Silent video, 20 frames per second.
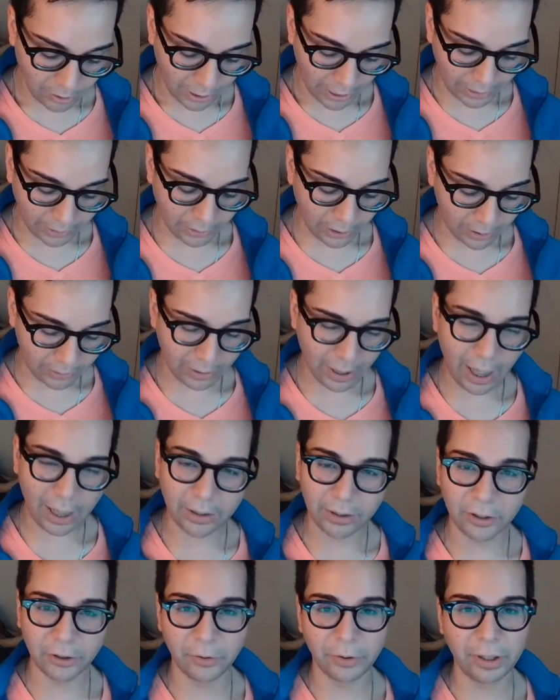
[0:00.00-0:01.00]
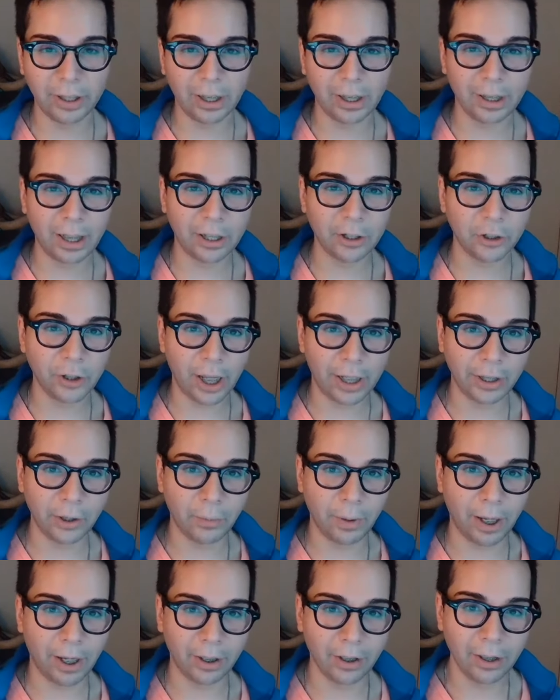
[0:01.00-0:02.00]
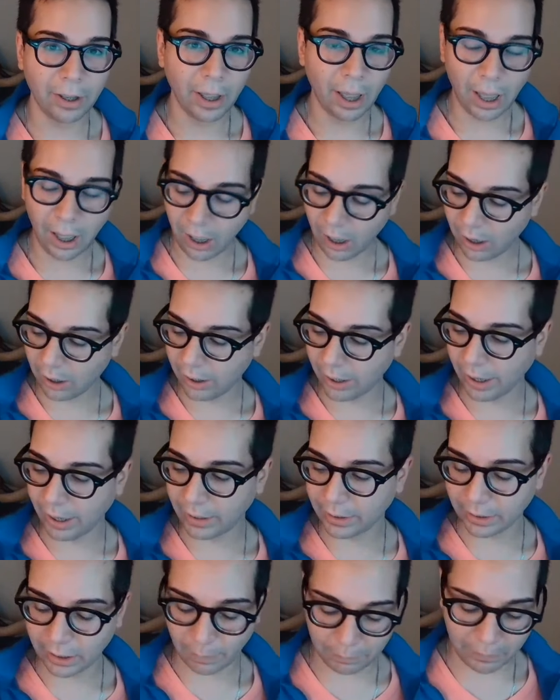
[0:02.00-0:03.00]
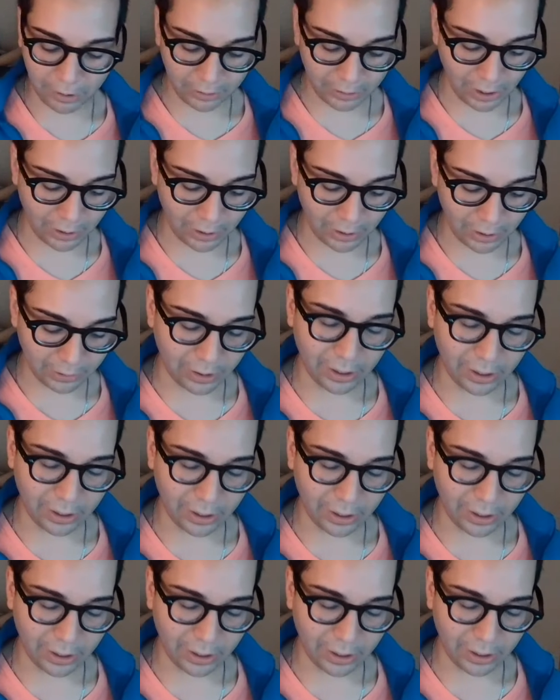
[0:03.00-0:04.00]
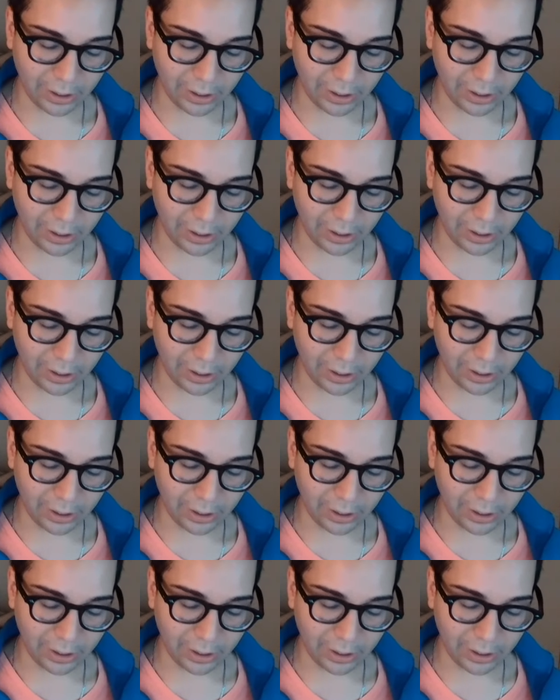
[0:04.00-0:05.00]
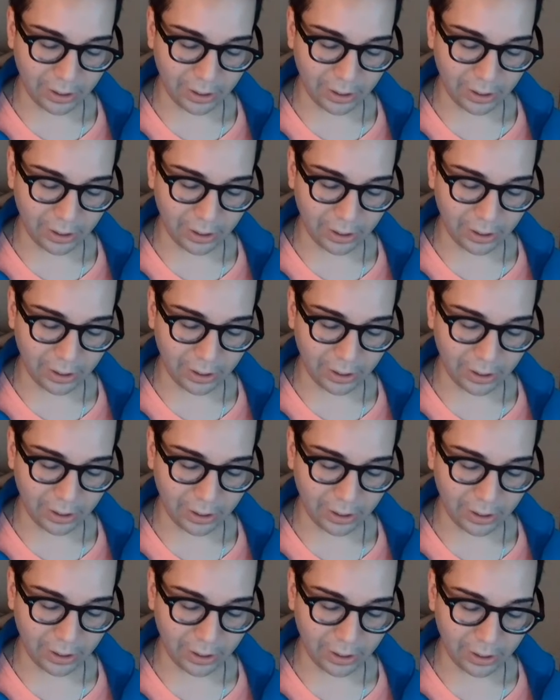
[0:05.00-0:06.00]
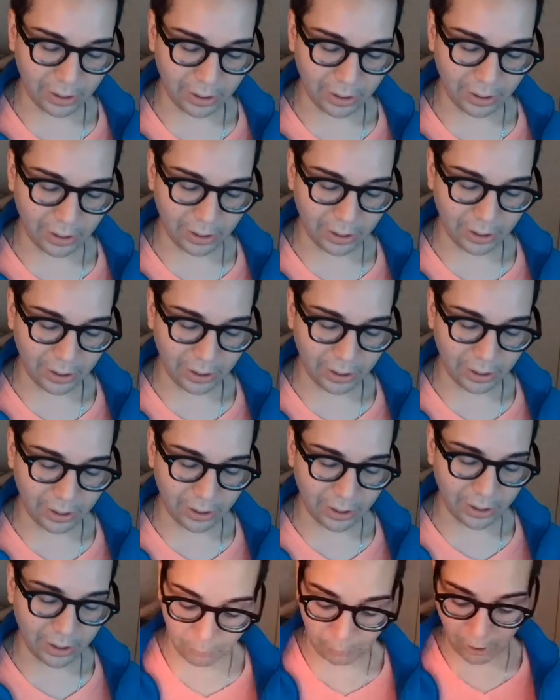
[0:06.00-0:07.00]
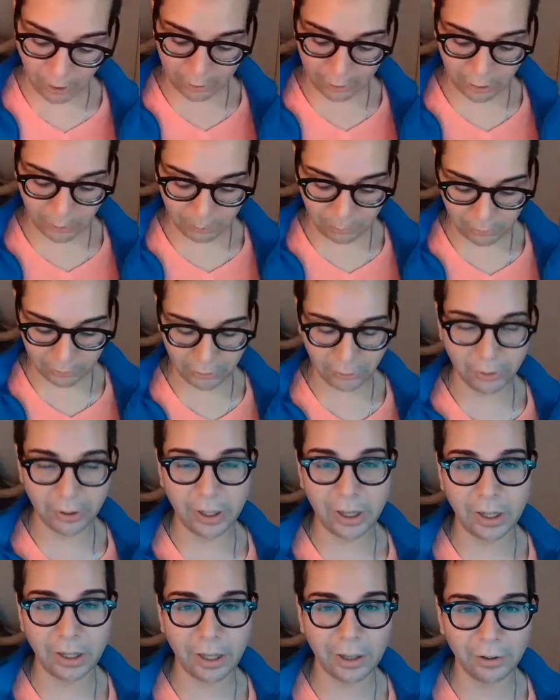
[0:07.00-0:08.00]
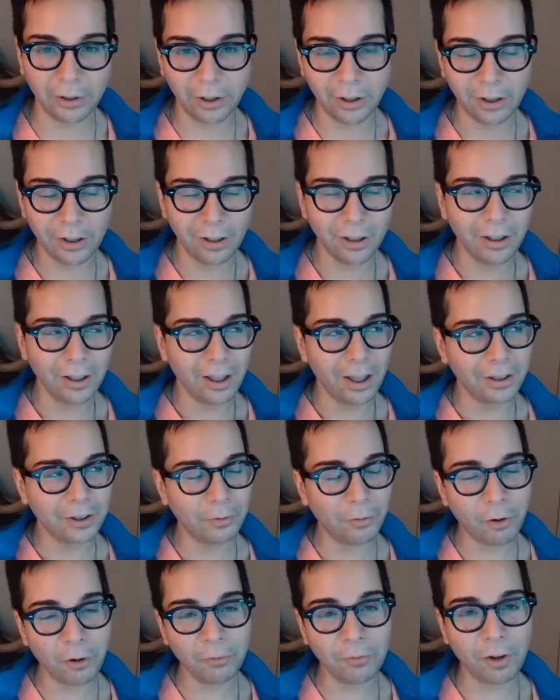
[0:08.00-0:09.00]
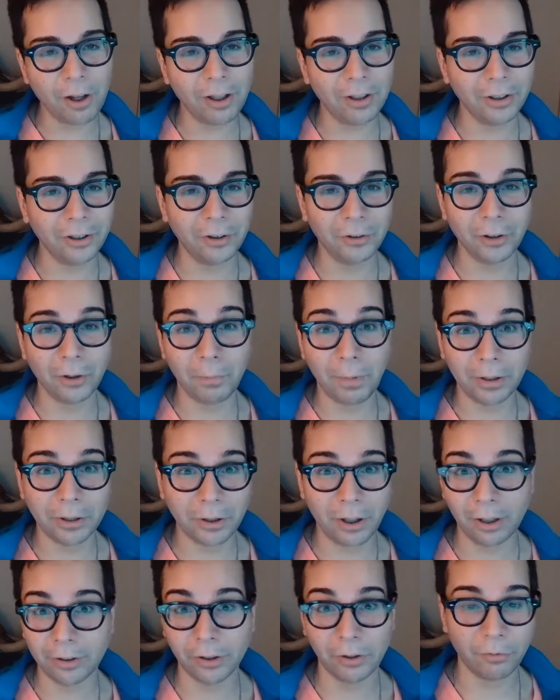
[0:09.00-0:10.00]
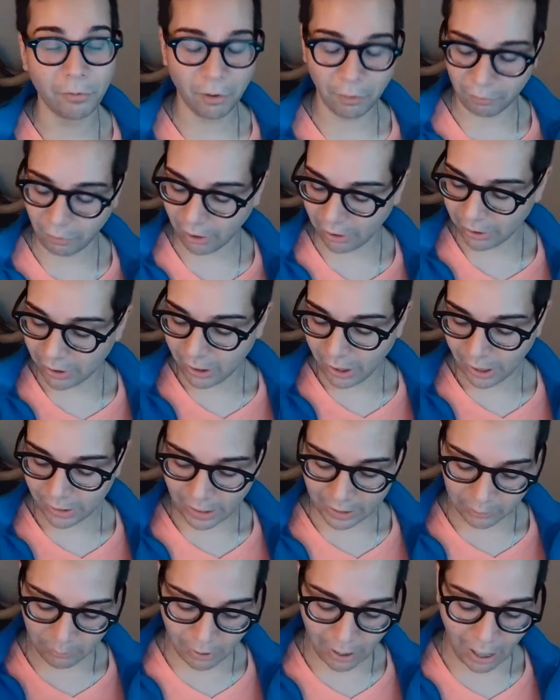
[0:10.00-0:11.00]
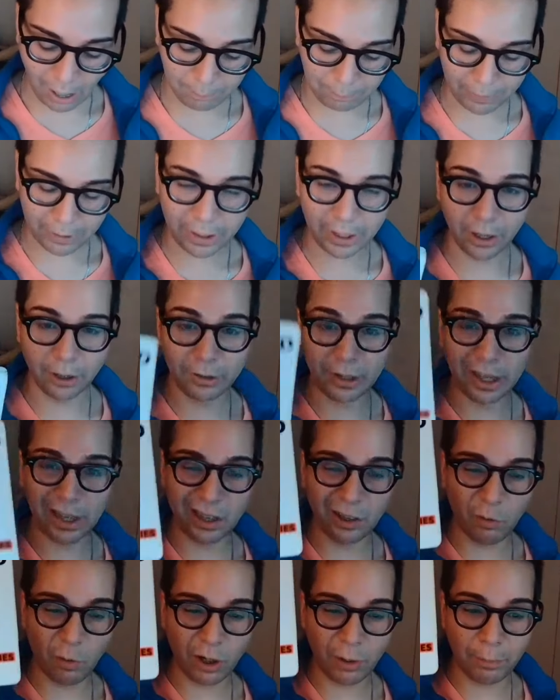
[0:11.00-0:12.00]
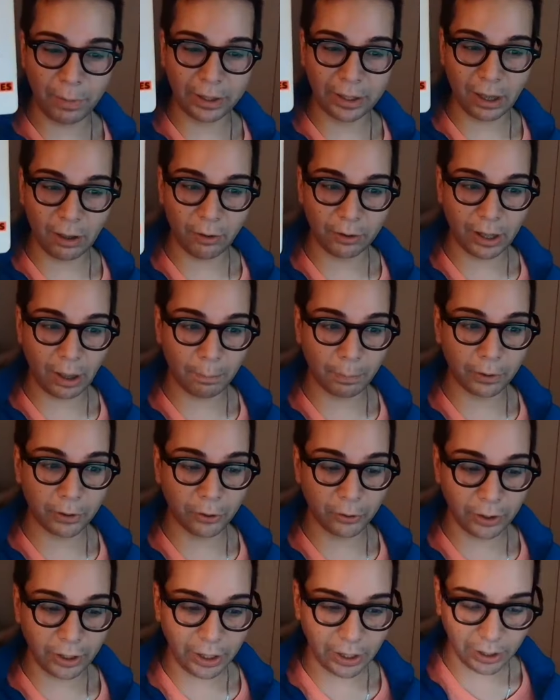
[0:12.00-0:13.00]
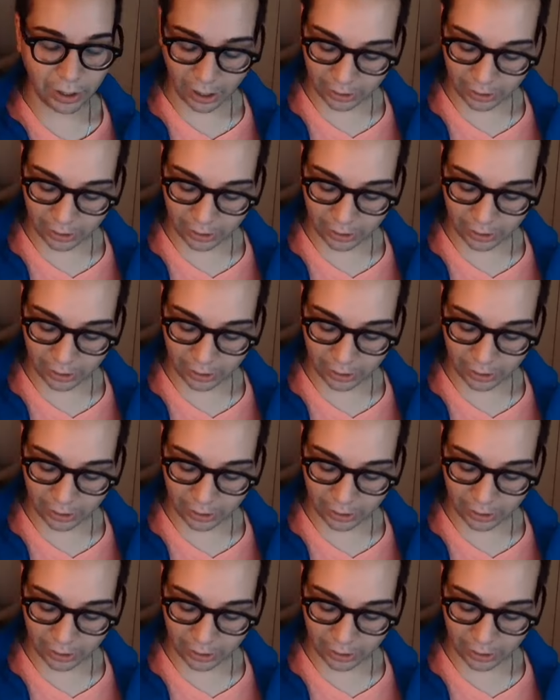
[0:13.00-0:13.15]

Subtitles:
And entering the connection anyway. It's something that they didn't mean to do, but they had a hard time resisting. A lot of times people don't actually put their healing to the forefront, you know, their mental health to the forefront. And that's what happened here. They didn't want to miss out on an opportunity.